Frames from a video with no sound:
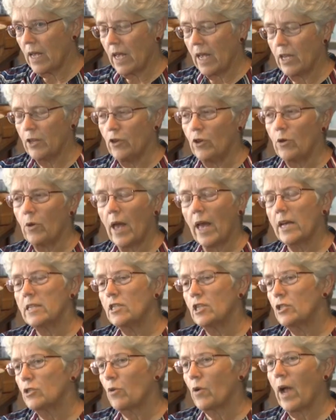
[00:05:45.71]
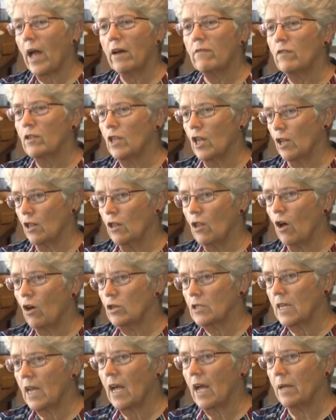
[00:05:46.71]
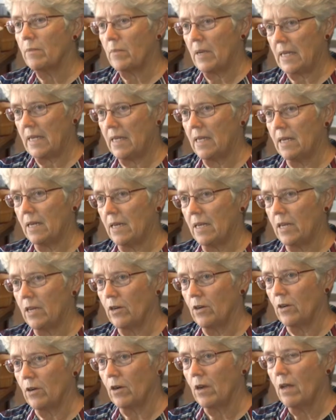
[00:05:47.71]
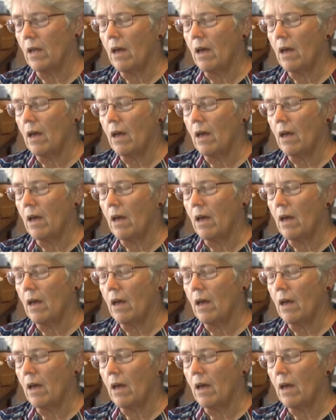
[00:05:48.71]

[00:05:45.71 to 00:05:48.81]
and you had to travel a long time to get here.